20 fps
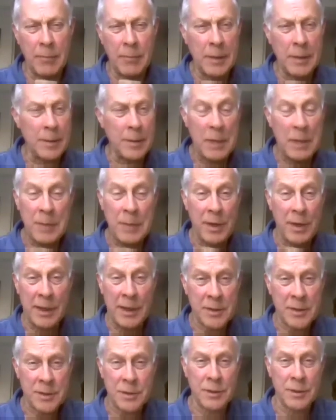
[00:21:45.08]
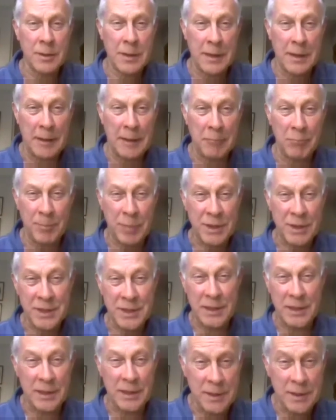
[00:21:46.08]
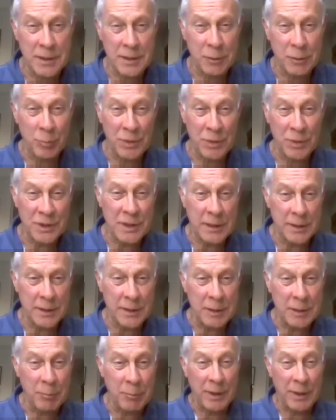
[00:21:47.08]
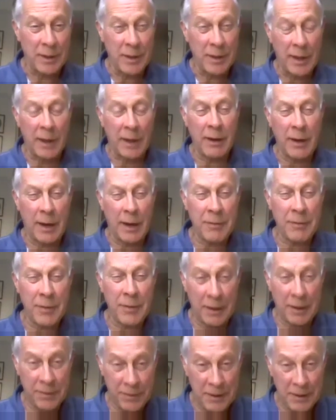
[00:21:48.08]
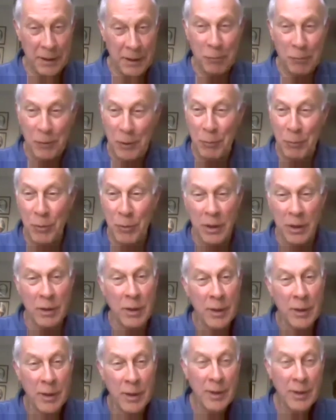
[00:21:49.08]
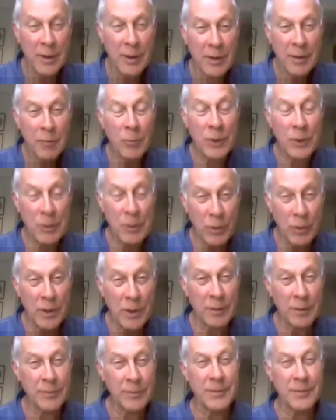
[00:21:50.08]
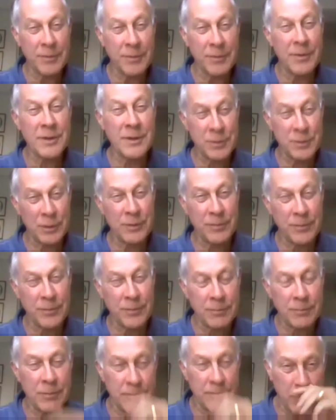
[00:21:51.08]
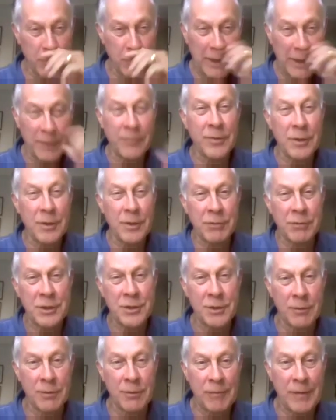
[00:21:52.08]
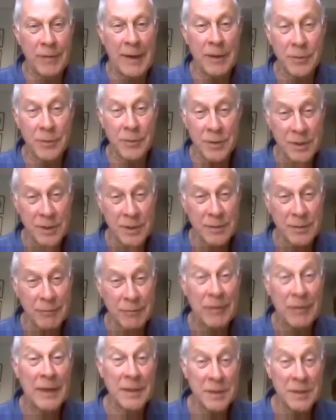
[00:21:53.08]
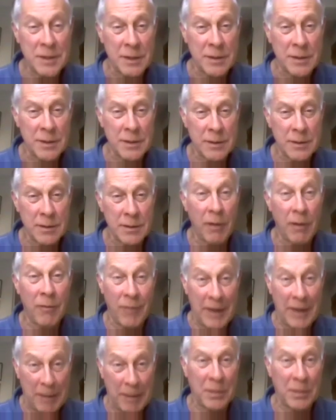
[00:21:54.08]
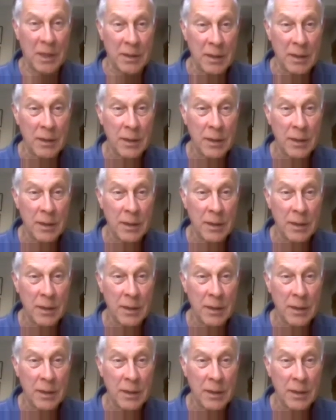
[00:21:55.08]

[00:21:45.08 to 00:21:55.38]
There may be others who claim paternity or maternity, but I think we were the sort of one of the original founders and funders of APCA,